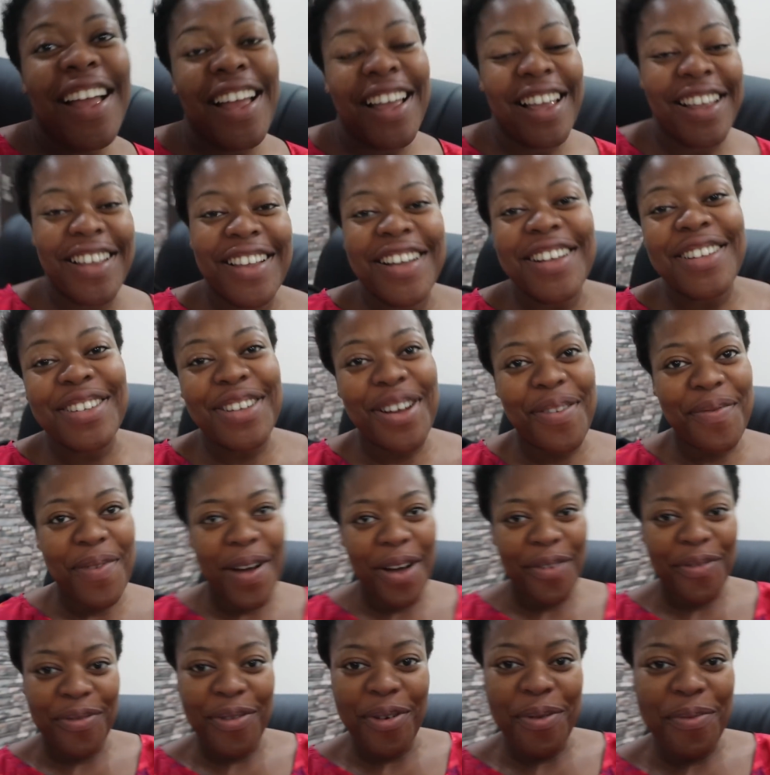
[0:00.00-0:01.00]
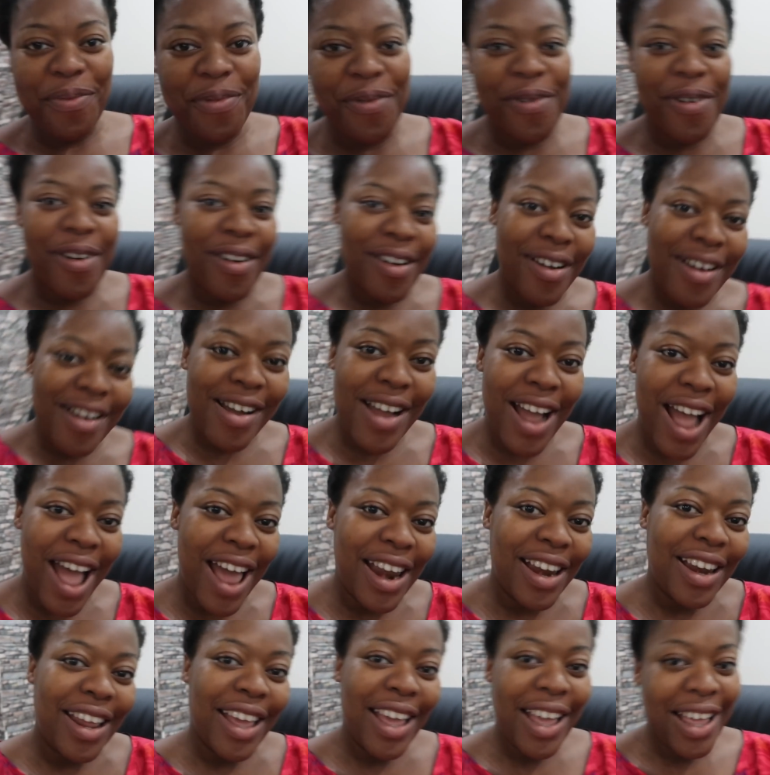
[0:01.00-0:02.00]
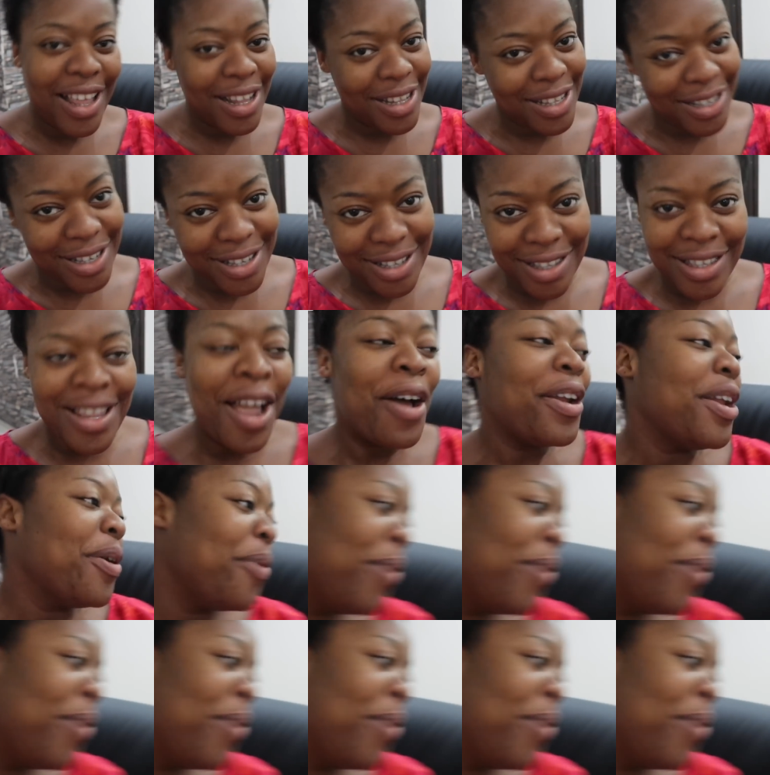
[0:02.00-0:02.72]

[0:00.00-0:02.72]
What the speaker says: He just got back from work and tell